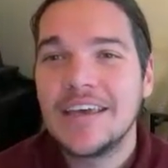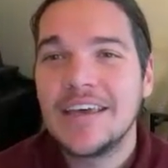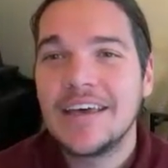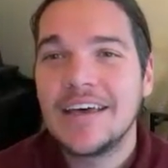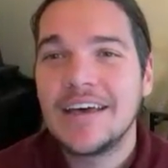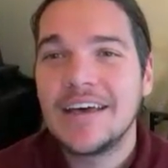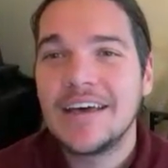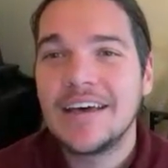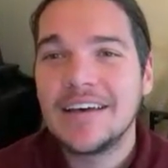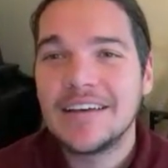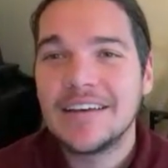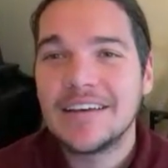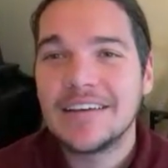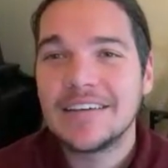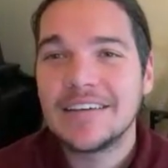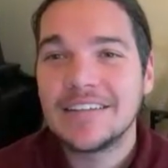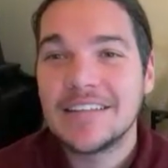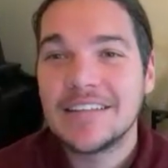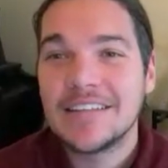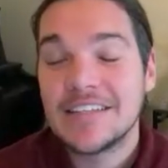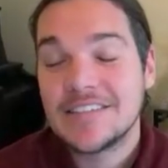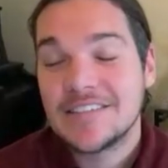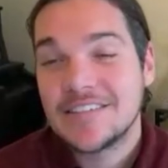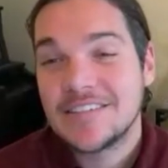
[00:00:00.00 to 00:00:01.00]

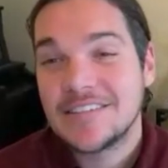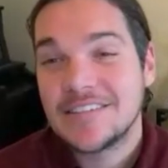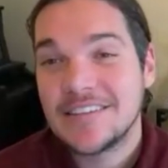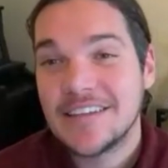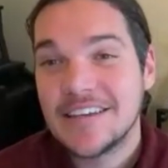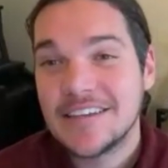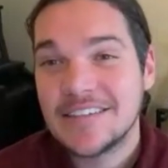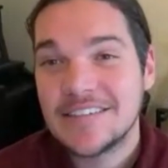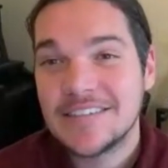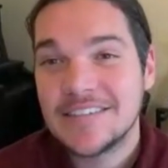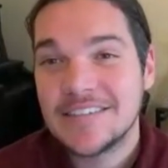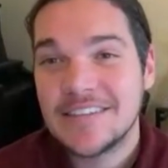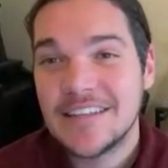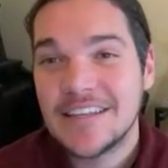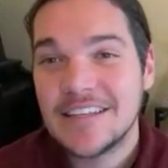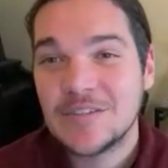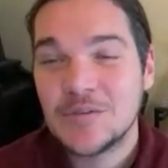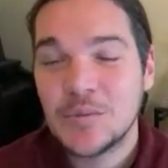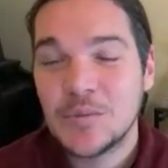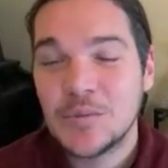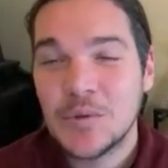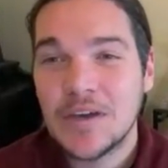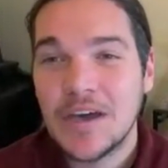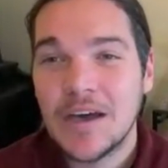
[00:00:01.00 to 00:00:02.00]

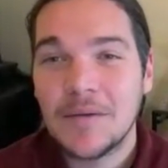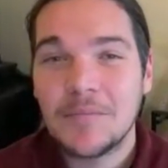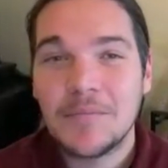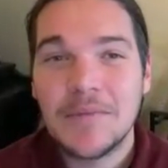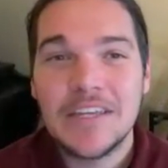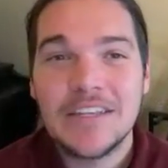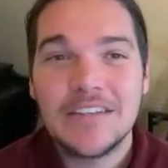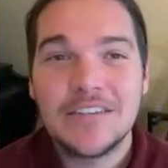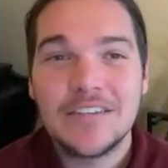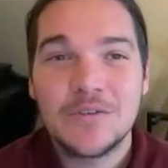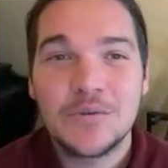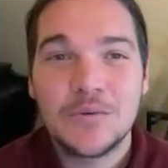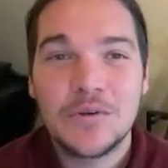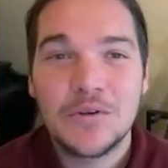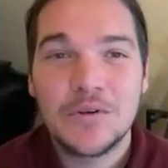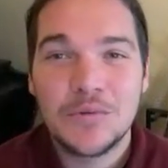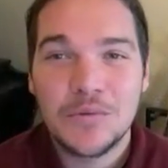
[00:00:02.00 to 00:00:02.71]
That's what got me into it